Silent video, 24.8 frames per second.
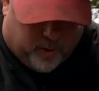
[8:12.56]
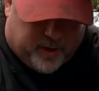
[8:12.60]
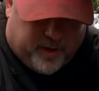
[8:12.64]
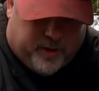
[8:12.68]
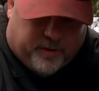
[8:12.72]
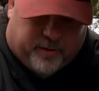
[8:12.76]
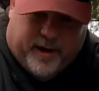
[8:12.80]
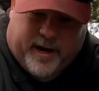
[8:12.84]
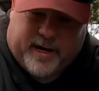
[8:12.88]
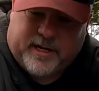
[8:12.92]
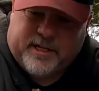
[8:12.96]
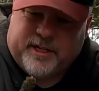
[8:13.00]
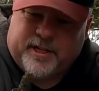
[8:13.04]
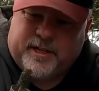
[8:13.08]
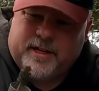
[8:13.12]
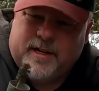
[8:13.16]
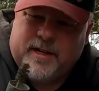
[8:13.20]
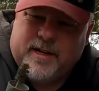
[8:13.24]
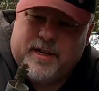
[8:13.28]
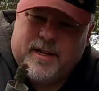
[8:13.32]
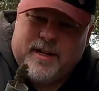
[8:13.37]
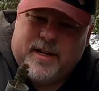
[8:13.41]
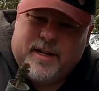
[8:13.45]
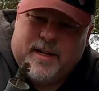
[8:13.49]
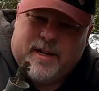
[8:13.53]
one
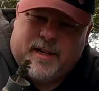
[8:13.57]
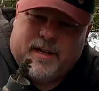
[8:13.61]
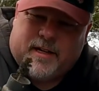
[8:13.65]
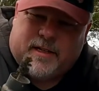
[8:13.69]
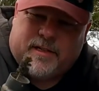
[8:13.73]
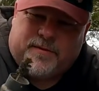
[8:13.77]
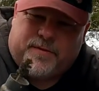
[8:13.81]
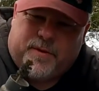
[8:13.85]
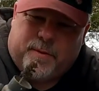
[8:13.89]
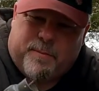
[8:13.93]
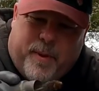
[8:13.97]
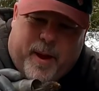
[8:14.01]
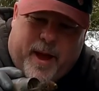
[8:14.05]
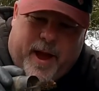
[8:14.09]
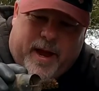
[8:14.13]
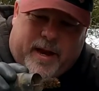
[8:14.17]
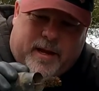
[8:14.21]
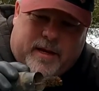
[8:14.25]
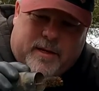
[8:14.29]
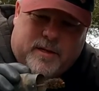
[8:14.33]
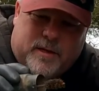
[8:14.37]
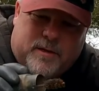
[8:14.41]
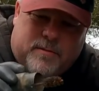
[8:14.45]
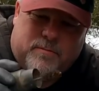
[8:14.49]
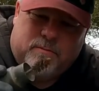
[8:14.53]
direction, because if you
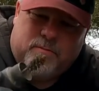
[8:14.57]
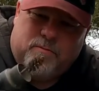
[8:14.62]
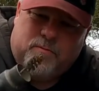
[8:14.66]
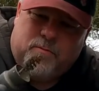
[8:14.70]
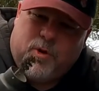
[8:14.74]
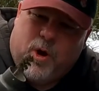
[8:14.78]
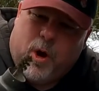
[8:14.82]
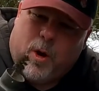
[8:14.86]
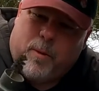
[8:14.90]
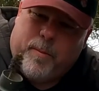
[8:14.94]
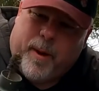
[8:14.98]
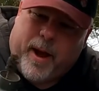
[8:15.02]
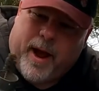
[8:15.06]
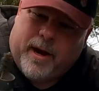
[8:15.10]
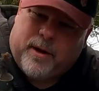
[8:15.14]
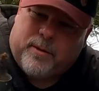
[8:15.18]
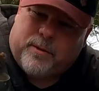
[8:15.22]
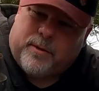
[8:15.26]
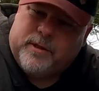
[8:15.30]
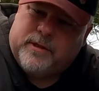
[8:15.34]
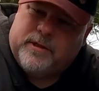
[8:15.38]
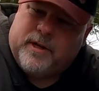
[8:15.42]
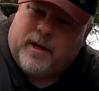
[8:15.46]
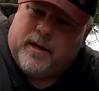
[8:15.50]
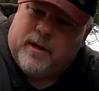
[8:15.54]
go
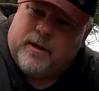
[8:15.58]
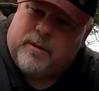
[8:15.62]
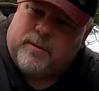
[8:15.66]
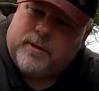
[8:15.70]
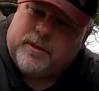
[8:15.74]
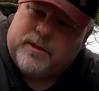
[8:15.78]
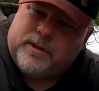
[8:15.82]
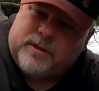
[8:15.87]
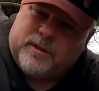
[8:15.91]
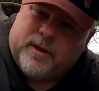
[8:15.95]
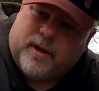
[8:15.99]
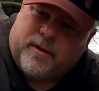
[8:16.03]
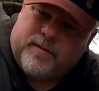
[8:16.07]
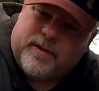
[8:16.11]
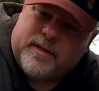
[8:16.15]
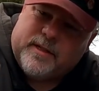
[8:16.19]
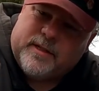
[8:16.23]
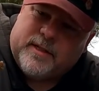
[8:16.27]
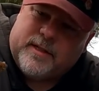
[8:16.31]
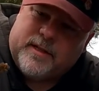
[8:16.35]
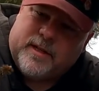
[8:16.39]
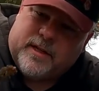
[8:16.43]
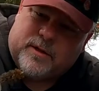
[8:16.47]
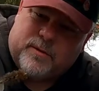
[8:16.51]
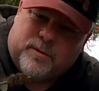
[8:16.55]
backwards on it, which is
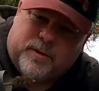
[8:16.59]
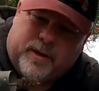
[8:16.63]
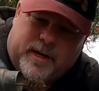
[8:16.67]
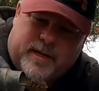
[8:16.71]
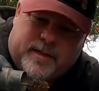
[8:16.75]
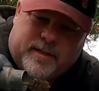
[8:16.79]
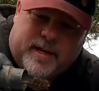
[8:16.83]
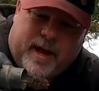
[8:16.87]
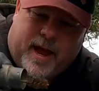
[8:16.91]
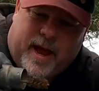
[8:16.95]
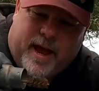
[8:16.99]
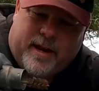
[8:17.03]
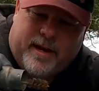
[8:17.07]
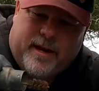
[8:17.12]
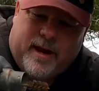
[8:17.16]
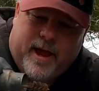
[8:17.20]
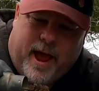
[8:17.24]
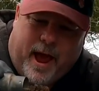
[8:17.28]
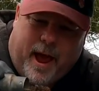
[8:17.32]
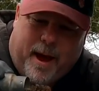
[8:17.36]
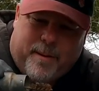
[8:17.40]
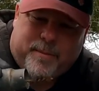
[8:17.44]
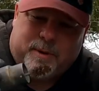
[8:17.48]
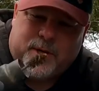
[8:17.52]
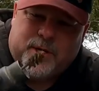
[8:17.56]
obvious this one has had
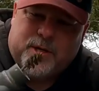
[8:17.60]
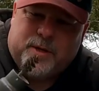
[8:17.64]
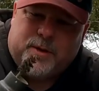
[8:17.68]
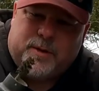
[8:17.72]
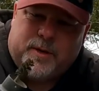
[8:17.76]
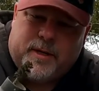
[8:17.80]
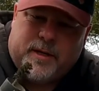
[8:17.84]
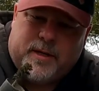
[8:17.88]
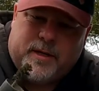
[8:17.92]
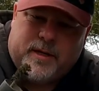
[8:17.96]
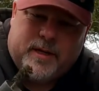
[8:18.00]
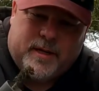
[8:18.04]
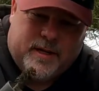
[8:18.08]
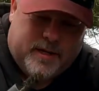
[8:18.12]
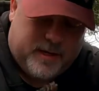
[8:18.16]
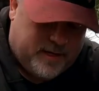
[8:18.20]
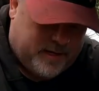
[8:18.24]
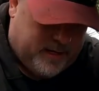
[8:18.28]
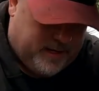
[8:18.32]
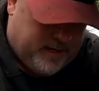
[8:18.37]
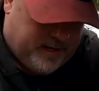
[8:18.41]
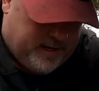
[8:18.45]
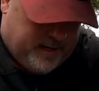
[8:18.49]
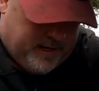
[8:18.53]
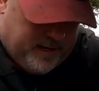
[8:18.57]
happen to it,
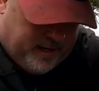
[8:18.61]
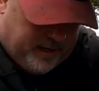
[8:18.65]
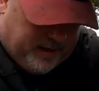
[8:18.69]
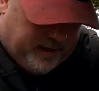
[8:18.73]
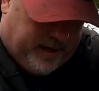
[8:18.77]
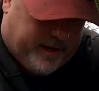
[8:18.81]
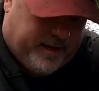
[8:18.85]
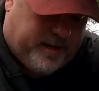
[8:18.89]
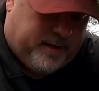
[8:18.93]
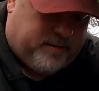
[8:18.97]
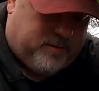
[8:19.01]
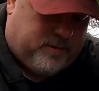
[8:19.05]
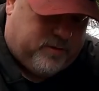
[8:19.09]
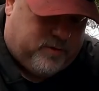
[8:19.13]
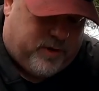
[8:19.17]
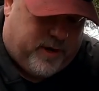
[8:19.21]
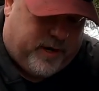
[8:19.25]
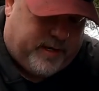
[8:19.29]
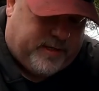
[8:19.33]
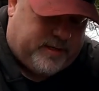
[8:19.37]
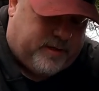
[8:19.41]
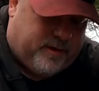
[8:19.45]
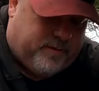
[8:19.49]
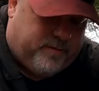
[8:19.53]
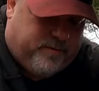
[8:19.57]
it
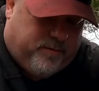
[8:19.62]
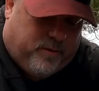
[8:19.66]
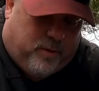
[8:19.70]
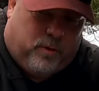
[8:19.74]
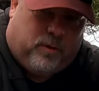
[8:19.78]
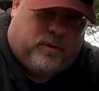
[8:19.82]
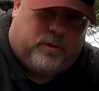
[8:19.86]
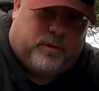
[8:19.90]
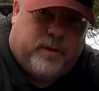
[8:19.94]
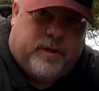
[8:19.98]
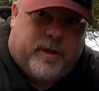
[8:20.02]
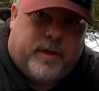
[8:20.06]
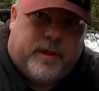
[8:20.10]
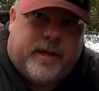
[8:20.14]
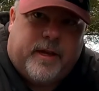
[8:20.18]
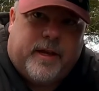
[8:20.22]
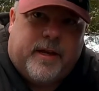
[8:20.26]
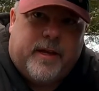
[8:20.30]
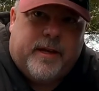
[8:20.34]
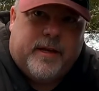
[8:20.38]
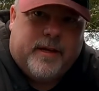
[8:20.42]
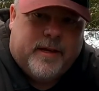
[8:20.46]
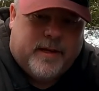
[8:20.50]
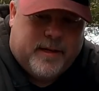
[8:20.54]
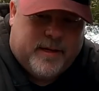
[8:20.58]
tries to fold
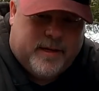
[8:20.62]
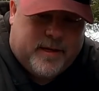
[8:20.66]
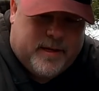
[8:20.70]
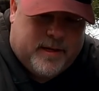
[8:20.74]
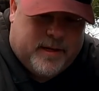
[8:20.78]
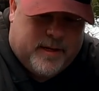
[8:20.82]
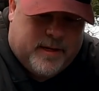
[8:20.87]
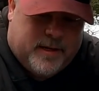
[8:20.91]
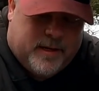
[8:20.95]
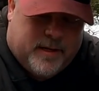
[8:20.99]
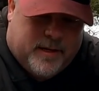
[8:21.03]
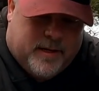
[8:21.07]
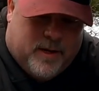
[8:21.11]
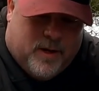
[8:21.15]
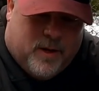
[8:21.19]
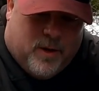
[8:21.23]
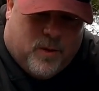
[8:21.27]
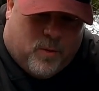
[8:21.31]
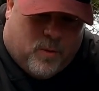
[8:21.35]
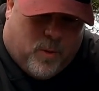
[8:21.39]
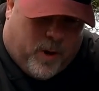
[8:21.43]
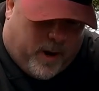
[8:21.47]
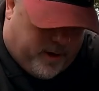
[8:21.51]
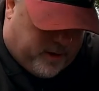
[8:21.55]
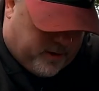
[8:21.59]
the
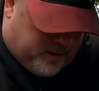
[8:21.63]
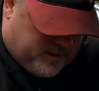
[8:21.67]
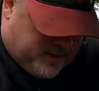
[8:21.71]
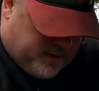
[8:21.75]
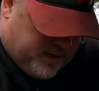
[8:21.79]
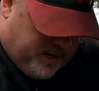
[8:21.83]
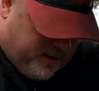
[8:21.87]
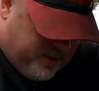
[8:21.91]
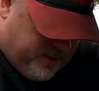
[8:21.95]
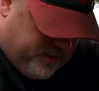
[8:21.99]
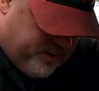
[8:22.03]
wires the